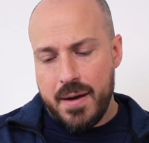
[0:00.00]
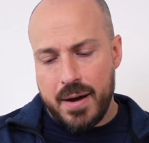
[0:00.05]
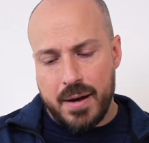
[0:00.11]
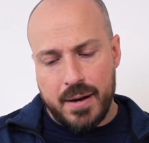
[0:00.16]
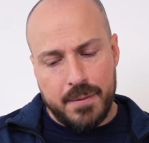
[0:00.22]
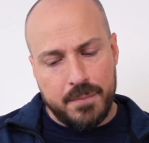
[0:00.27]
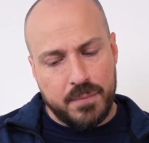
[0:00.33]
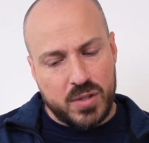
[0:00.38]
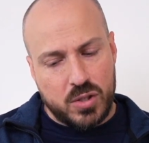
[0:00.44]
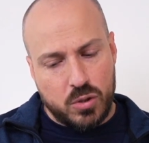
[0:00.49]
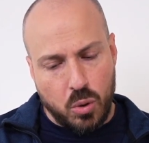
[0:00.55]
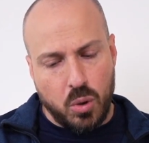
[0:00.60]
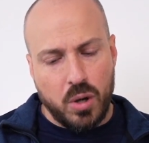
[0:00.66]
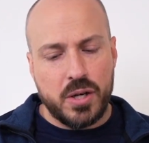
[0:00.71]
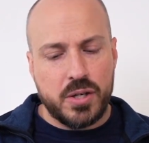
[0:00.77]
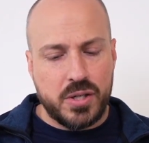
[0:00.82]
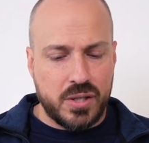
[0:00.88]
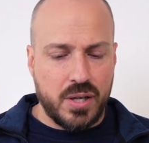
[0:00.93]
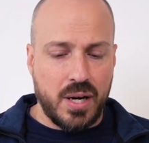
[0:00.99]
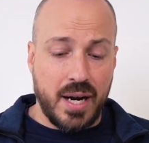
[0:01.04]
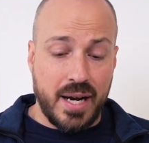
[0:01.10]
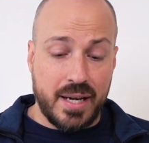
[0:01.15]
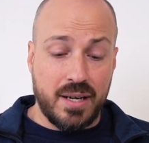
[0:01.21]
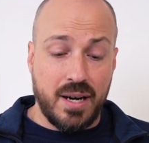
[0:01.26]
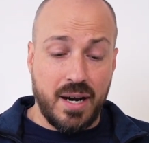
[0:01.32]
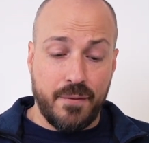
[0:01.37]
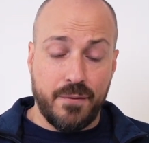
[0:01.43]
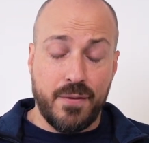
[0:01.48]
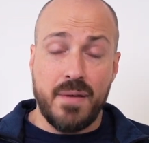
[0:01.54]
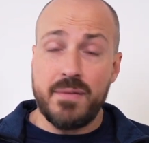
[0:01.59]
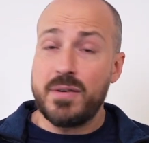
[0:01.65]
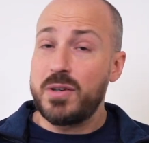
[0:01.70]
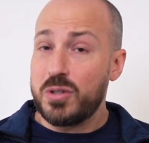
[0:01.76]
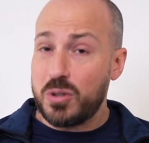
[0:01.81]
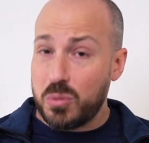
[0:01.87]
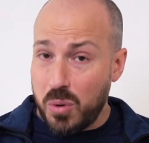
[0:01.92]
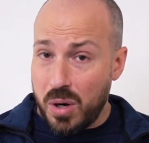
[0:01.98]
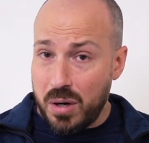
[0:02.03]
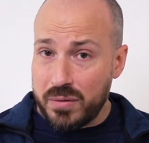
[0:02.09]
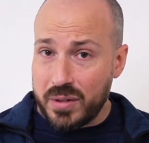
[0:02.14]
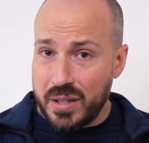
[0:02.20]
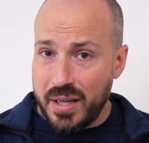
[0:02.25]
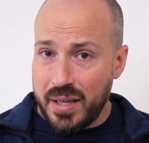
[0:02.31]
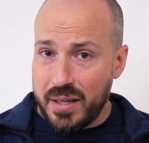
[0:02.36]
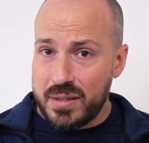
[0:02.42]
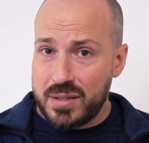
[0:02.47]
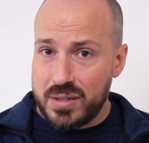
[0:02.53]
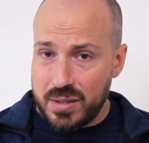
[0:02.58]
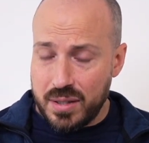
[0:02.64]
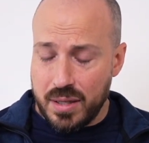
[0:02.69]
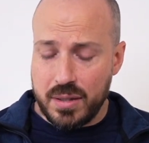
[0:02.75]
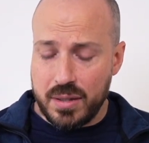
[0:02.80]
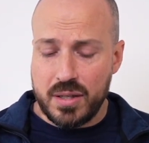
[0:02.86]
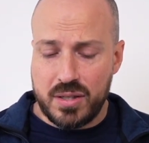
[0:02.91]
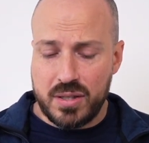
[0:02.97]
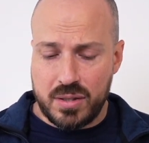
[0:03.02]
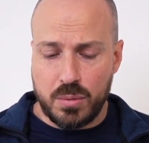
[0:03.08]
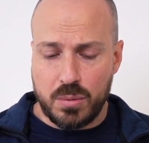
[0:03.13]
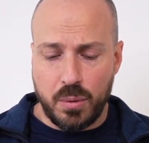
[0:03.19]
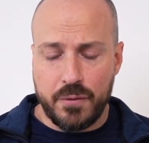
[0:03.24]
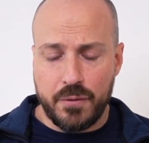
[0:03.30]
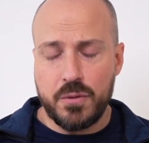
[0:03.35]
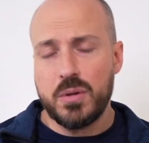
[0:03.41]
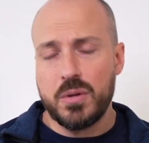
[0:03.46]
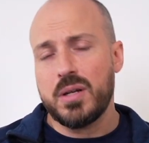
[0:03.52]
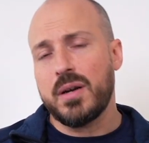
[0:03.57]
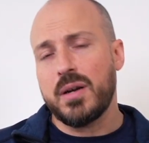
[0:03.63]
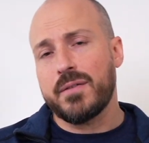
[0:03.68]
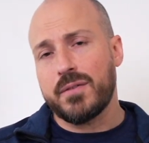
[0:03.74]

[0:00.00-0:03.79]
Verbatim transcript: Uh, storage, I got five hundred twelve gigs in this review unit.